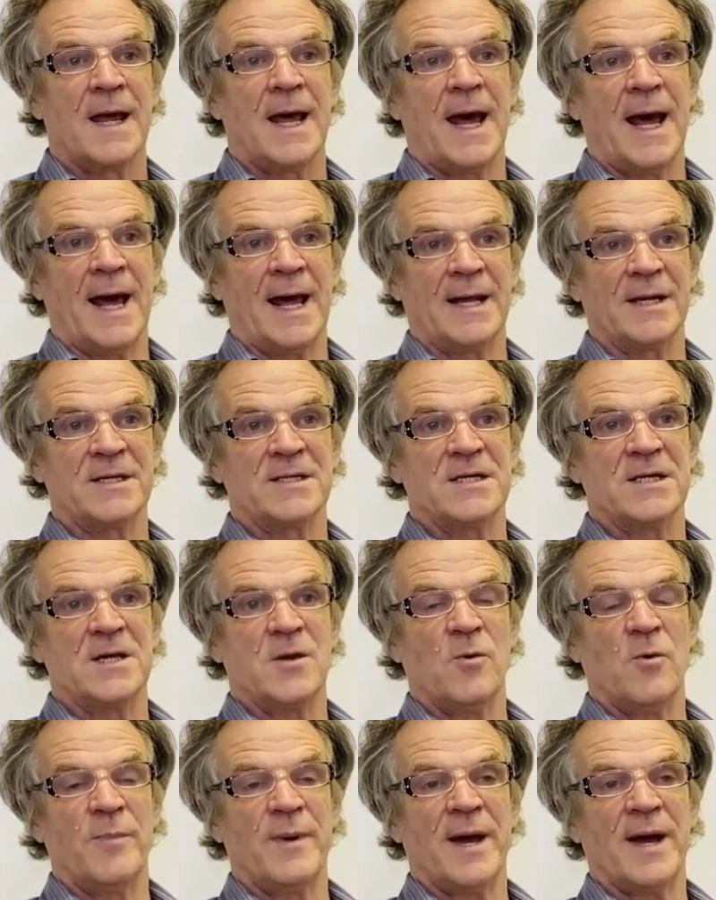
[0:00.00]
and
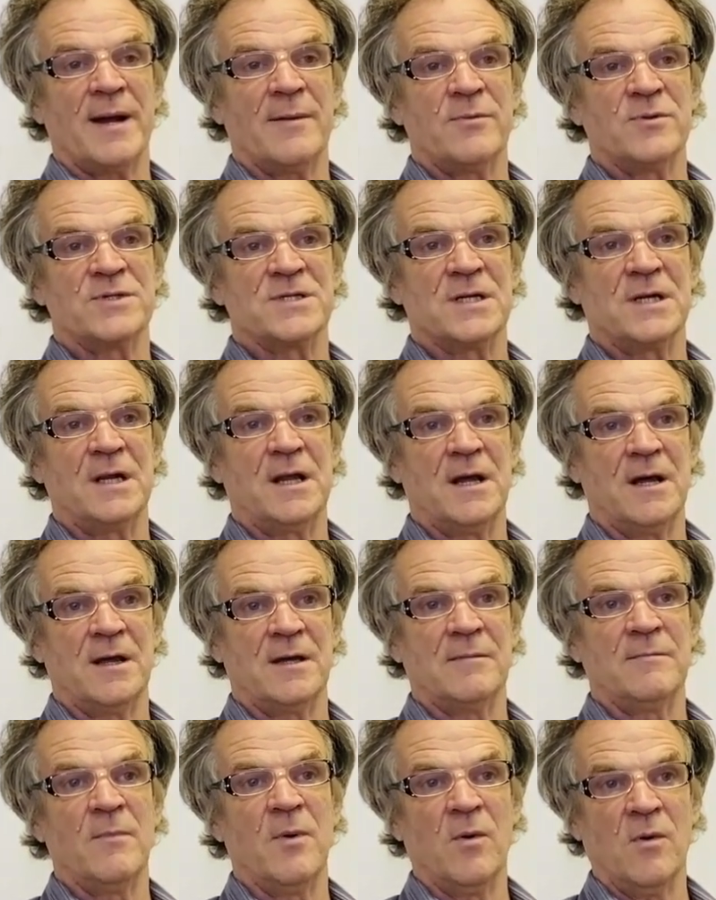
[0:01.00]
you will be able to
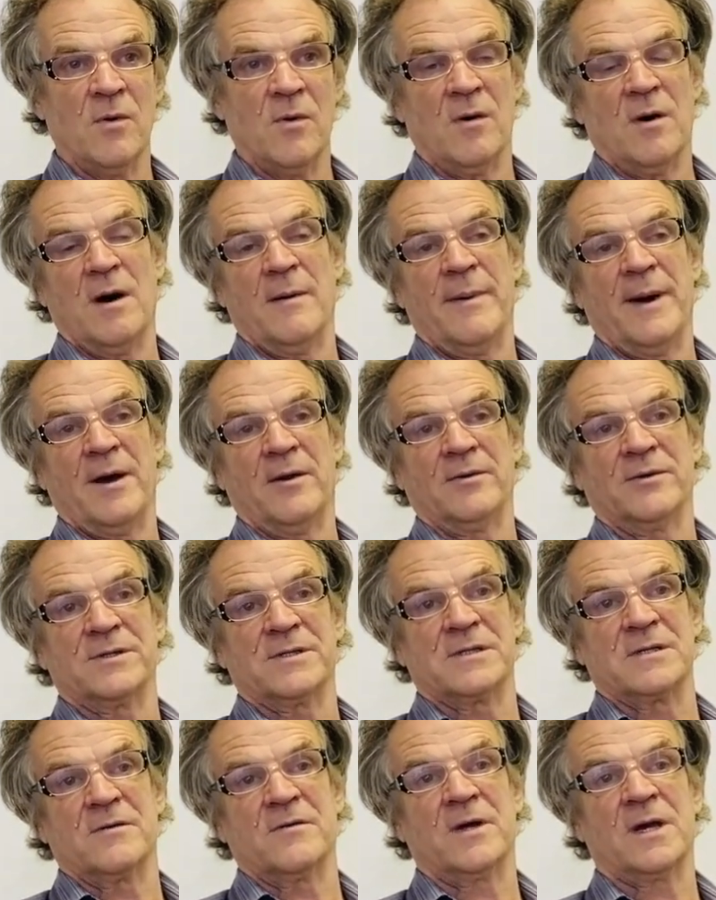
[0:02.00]
learn more about
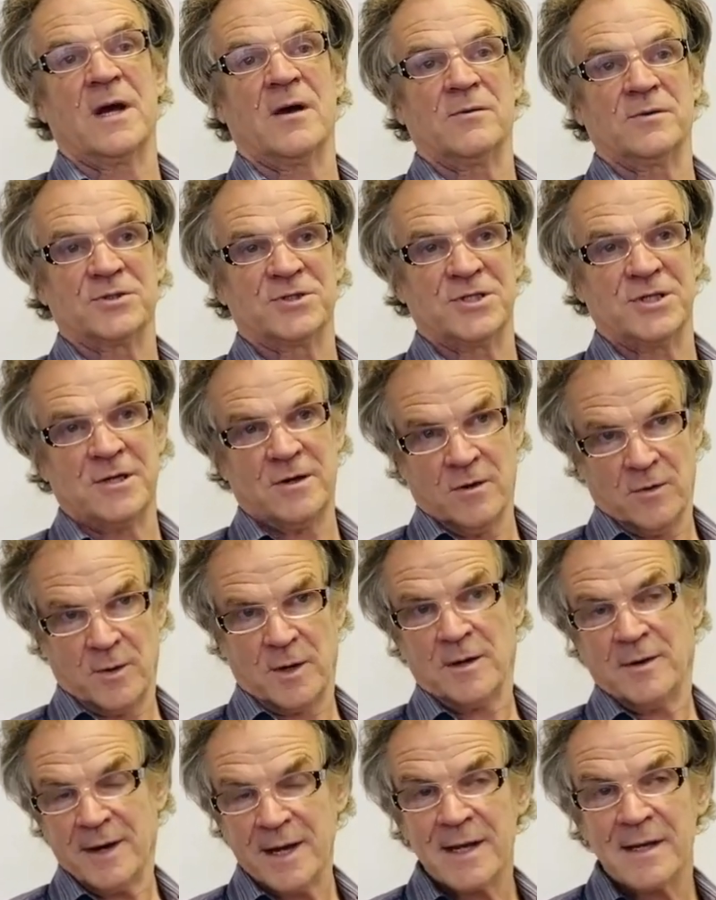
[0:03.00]
the culture you
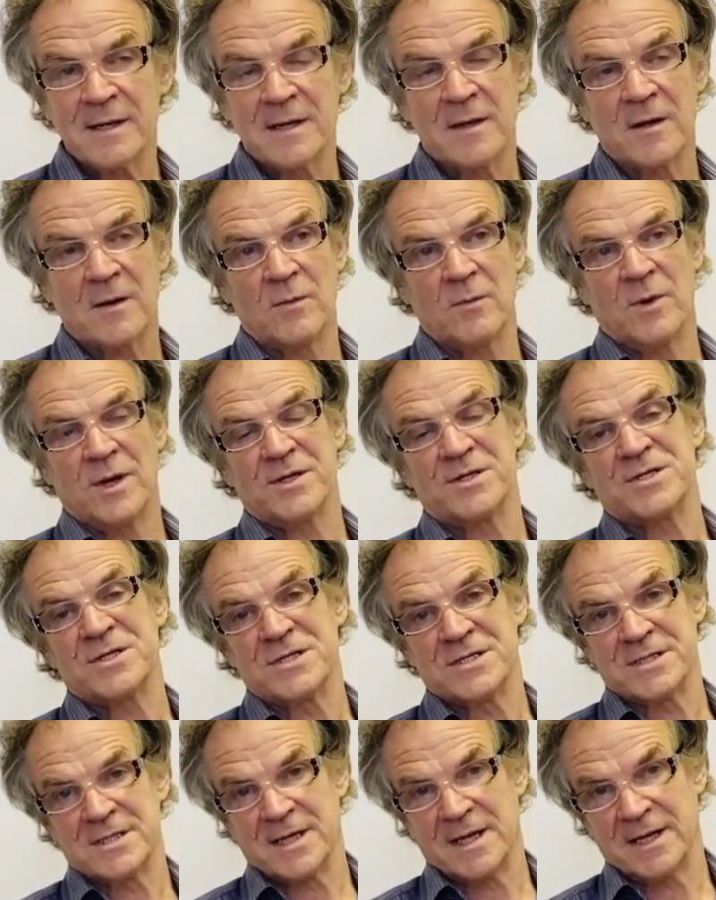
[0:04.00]
are in, which
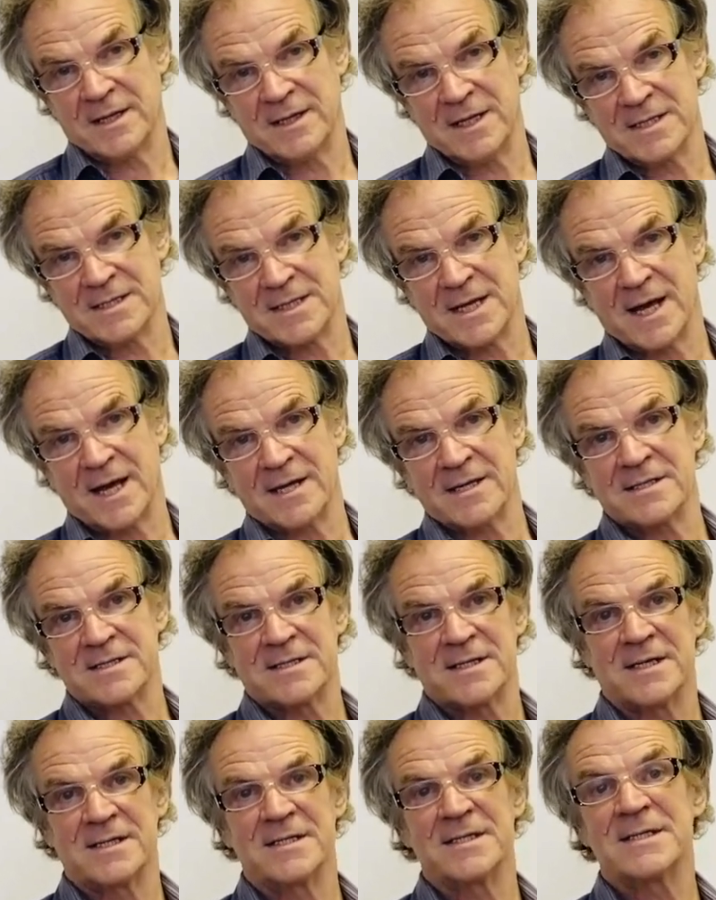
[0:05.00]
is, in this case,
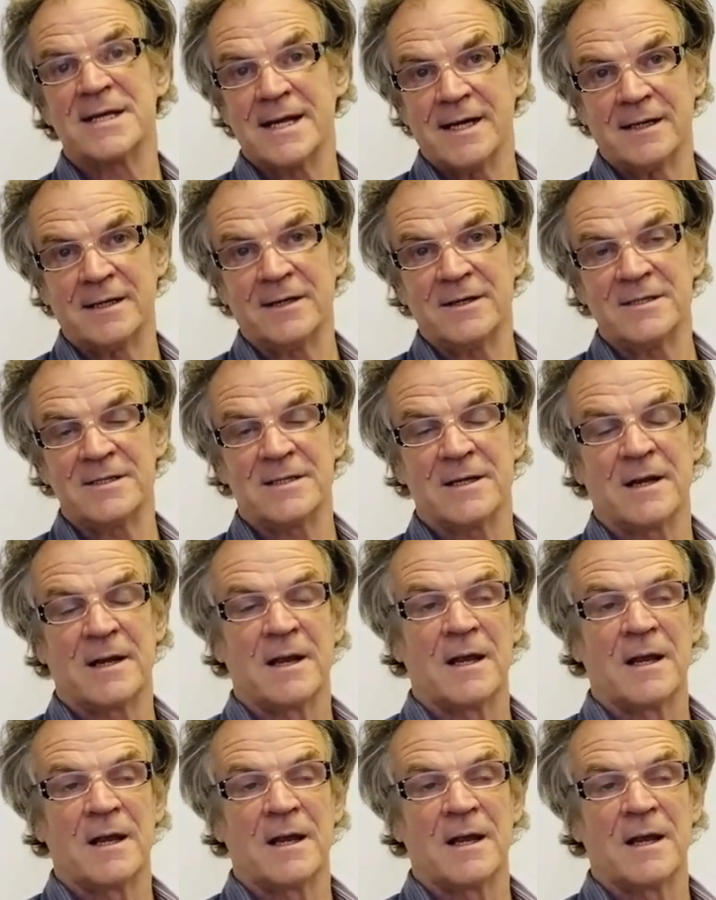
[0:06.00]
it is England,